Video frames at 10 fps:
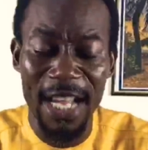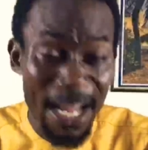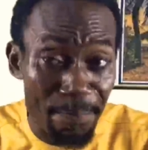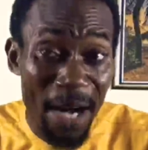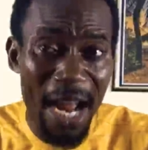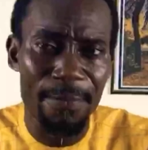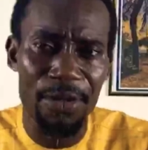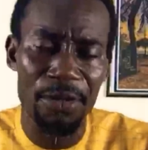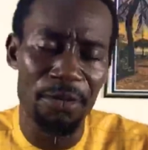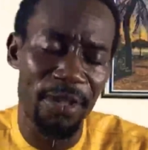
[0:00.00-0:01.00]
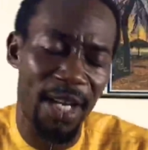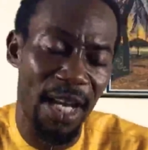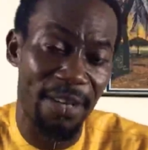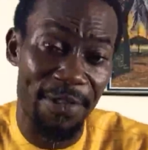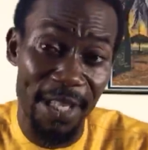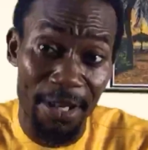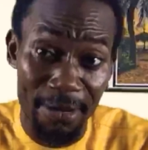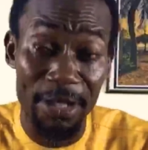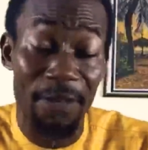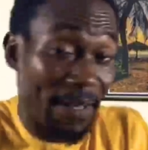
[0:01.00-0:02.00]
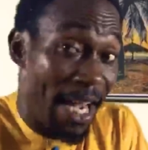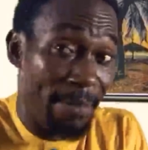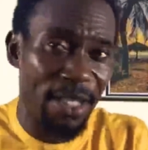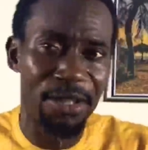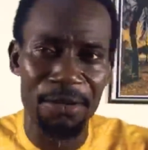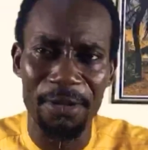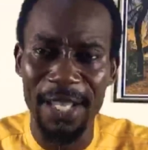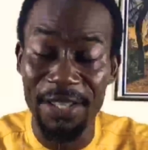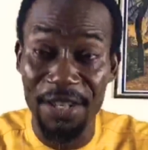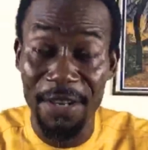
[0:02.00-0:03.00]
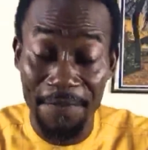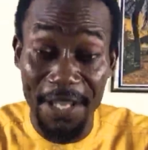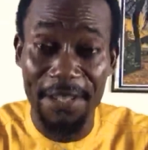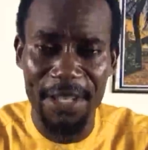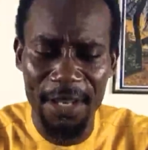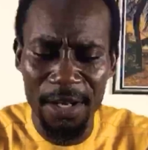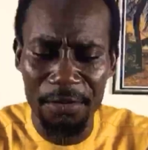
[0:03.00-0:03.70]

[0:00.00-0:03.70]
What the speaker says: Abraham's own kind of secret of coming to achieve these